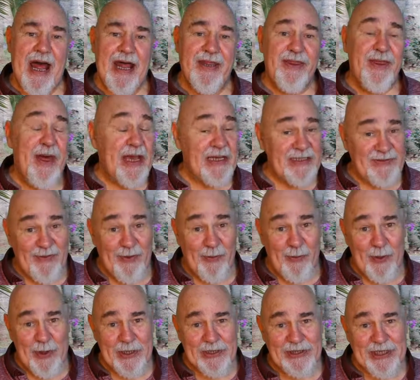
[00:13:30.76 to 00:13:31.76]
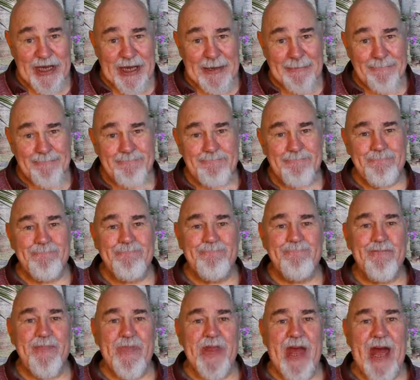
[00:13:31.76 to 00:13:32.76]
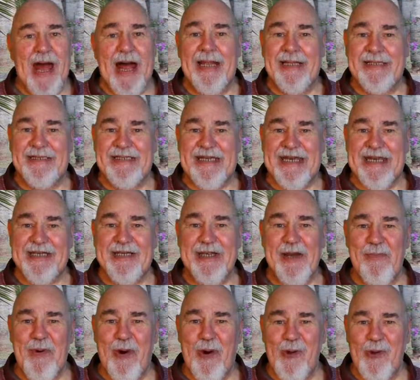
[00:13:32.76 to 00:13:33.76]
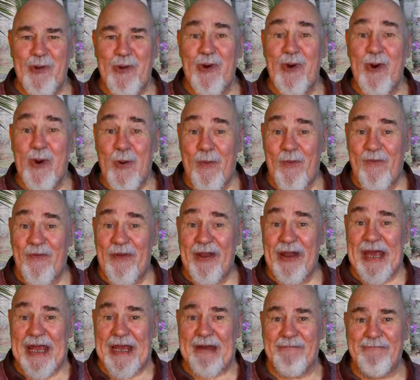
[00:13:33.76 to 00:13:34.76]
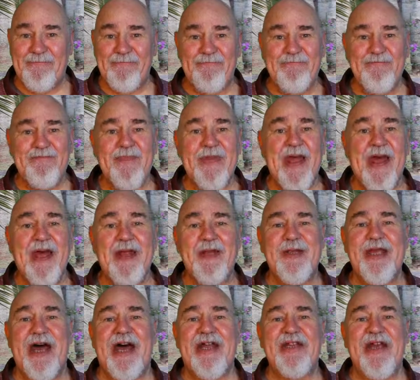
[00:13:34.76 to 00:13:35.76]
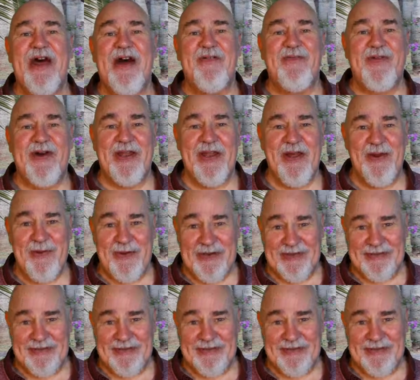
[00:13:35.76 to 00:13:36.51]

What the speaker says: Thanks for watching. I'll see you tomorrow, hopefully. Ta-ta for now.